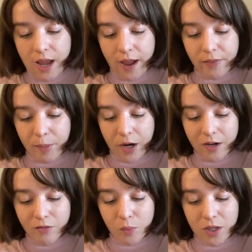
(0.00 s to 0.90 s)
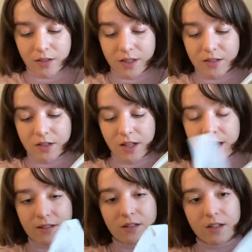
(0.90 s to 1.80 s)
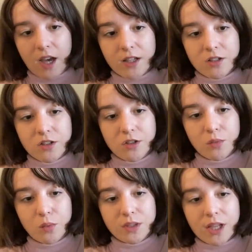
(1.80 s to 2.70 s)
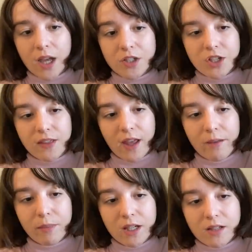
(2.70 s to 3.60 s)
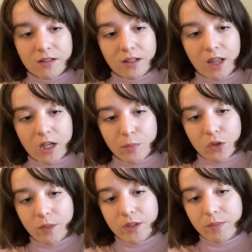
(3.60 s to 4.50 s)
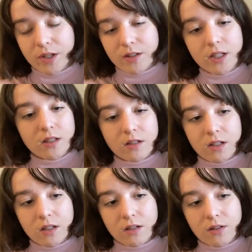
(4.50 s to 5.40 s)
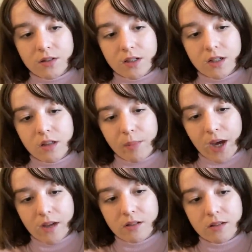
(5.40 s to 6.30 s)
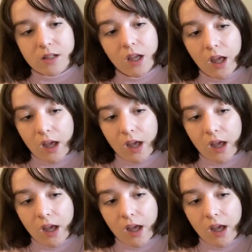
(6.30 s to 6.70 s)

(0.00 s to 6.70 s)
and the part of the wheel that still hasn't touched will touch in that immediacy that absorbs the present instant and turns it into the past.